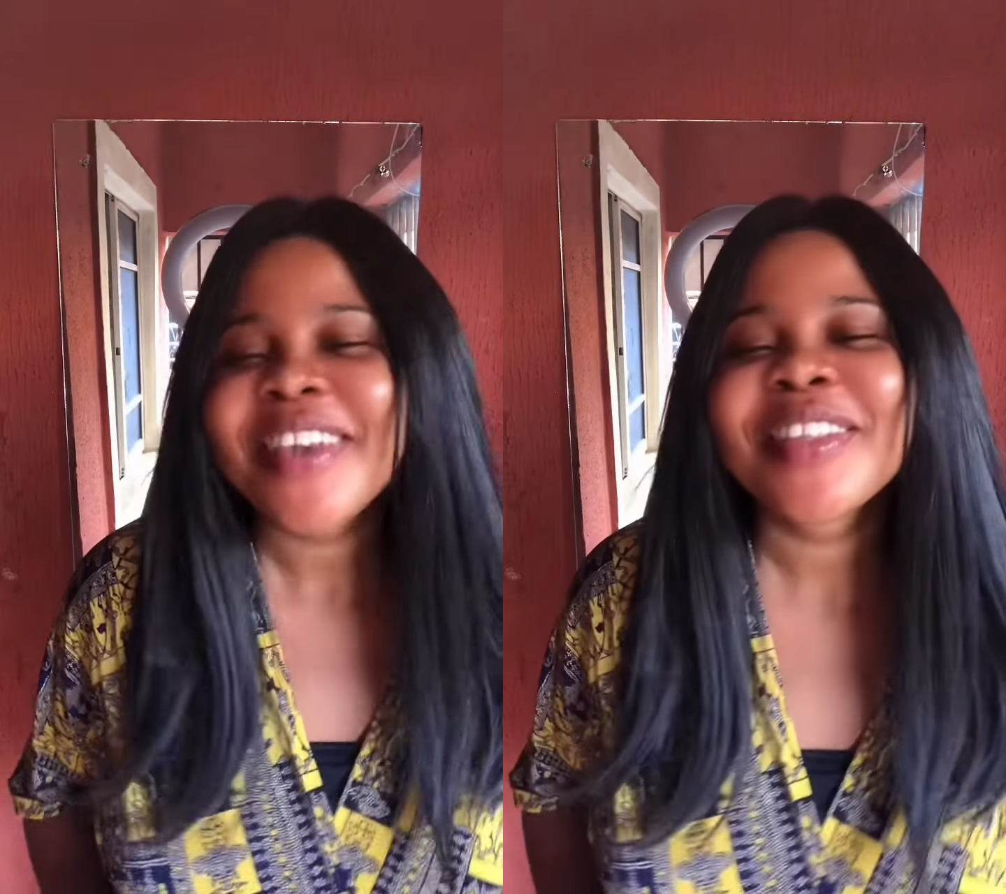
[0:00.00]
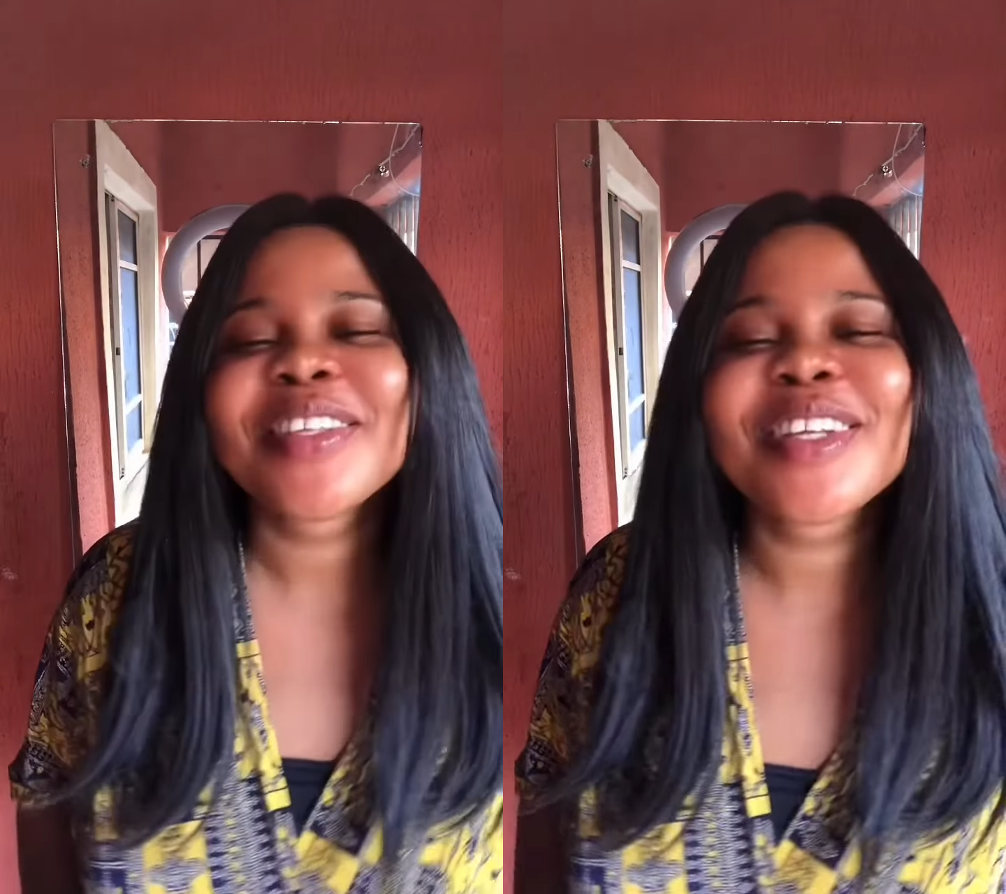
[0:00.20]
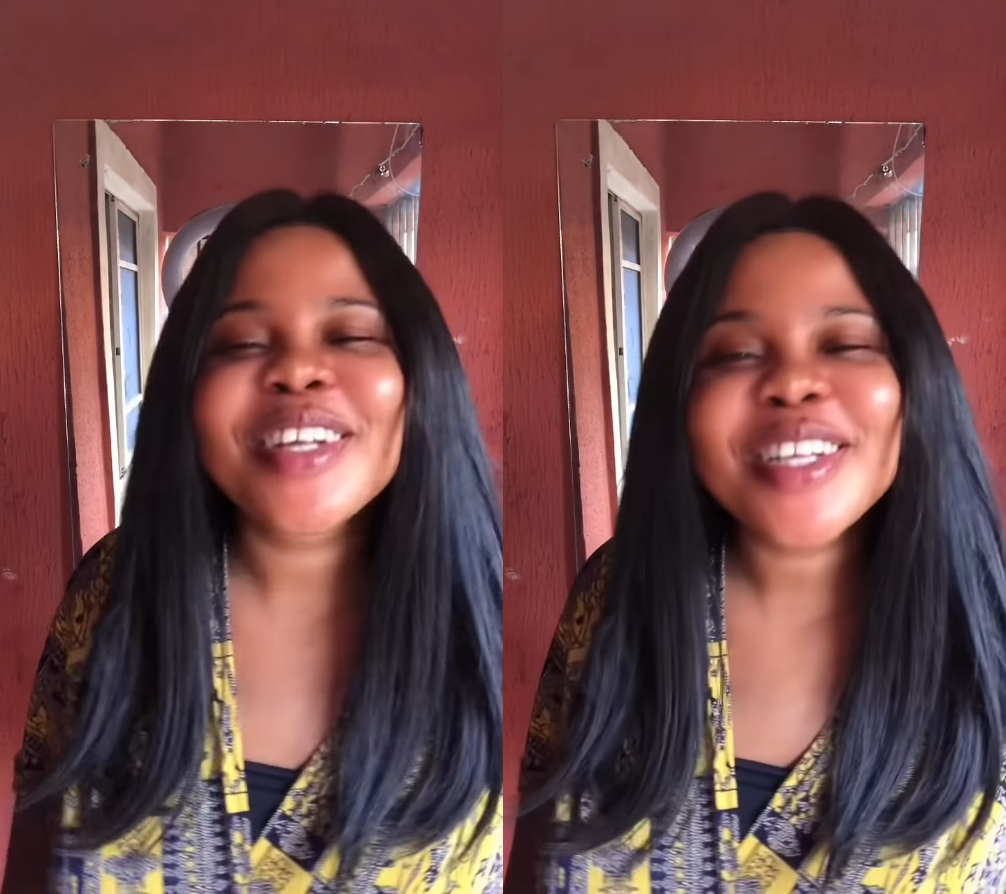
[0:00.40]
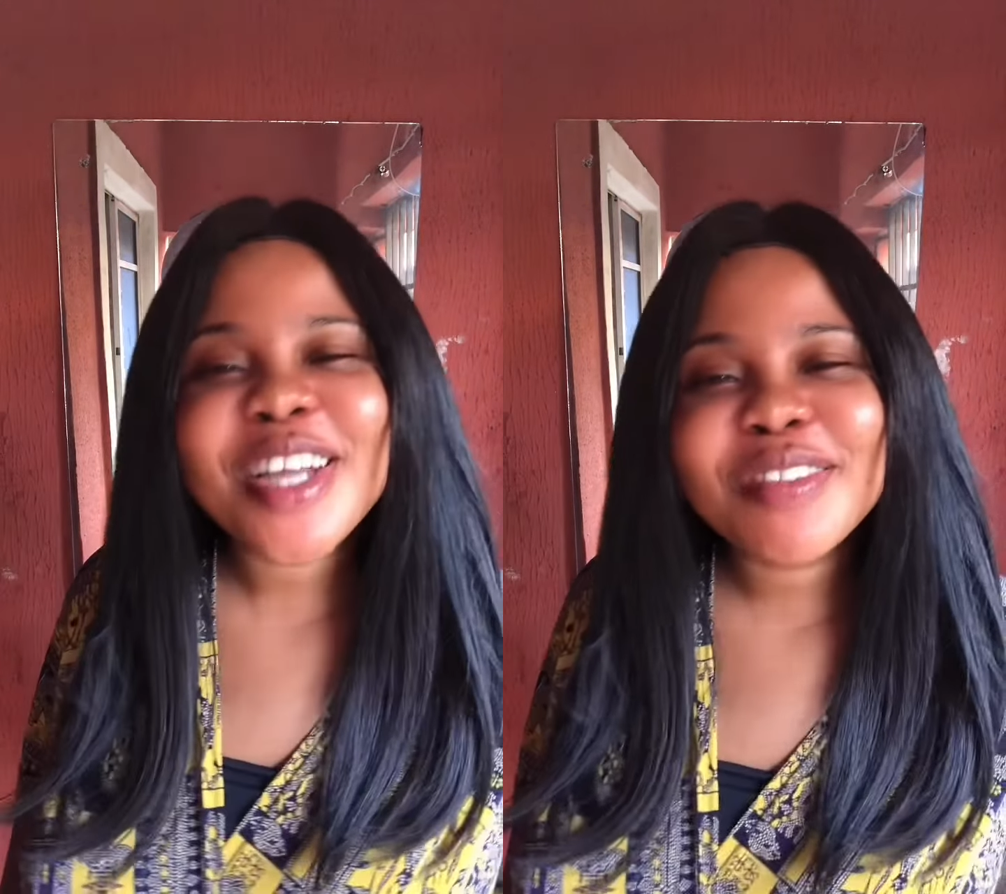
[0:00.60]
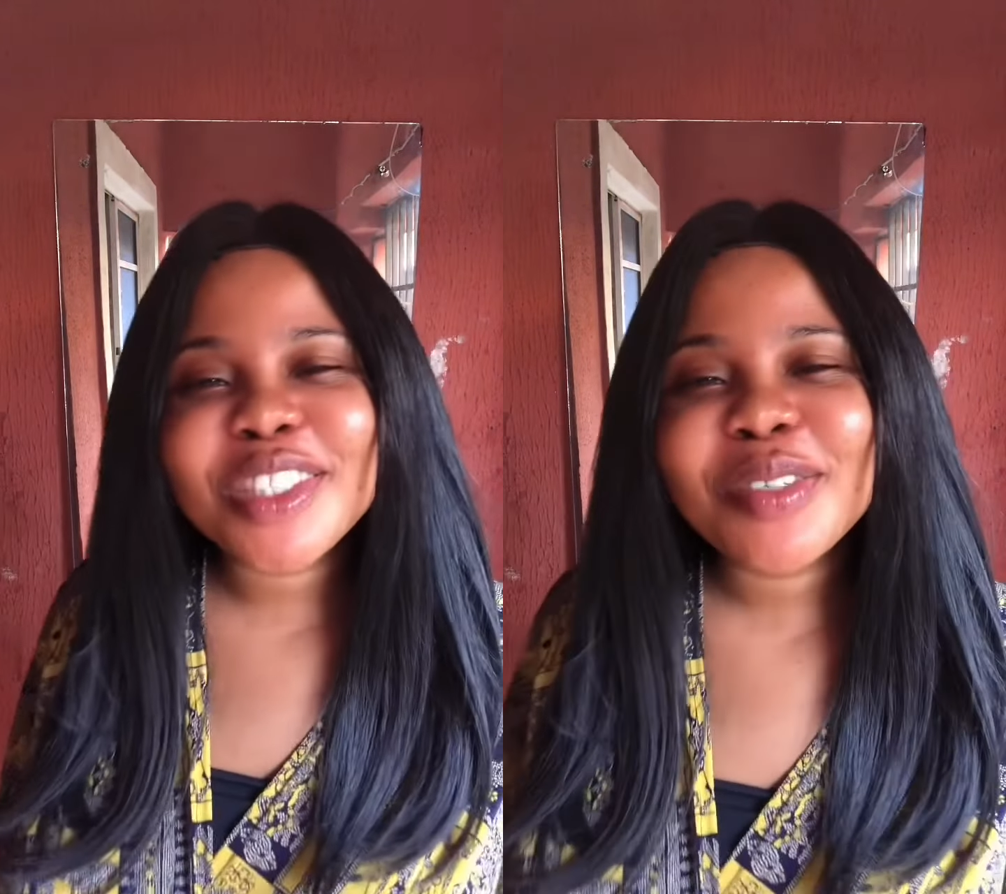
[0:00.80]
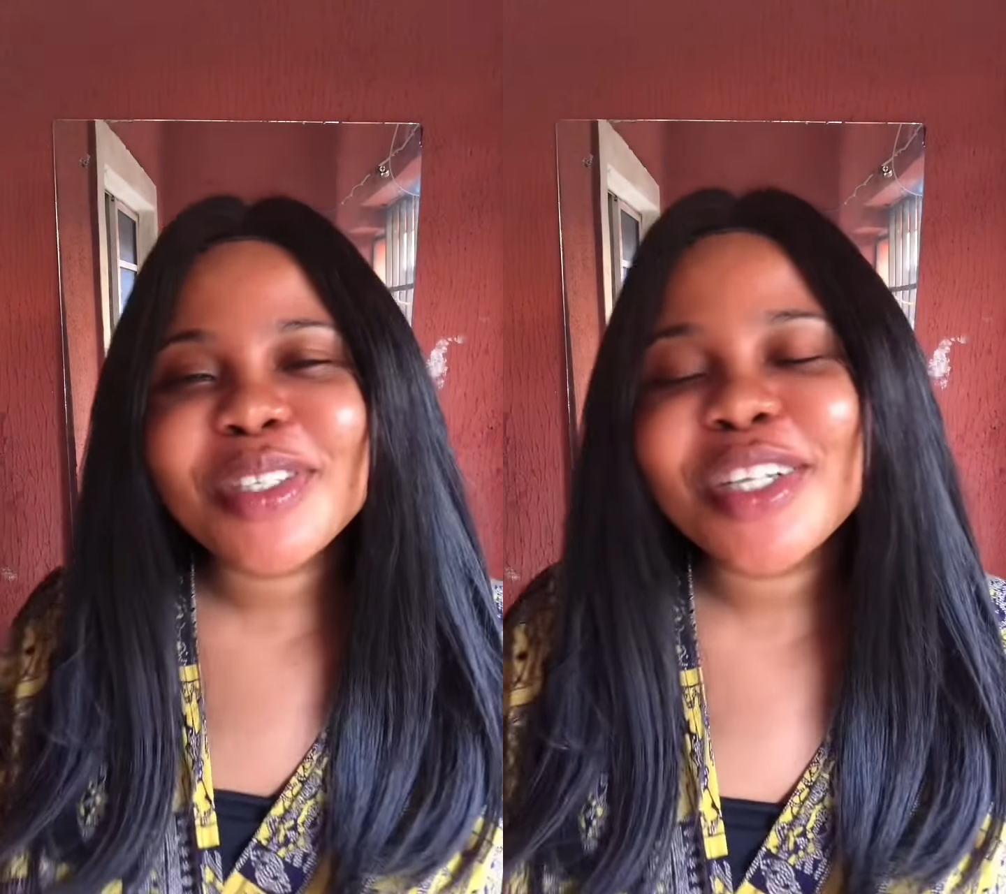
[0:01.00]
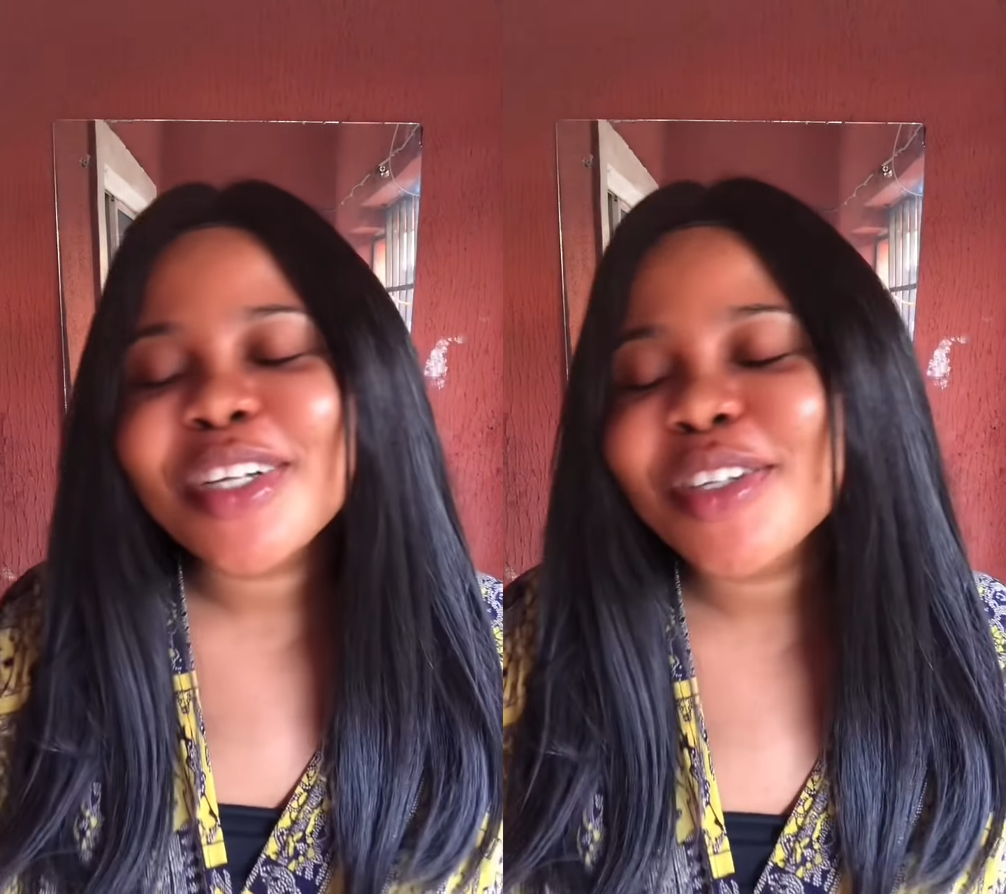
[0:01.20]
The Lord loves you. The Lord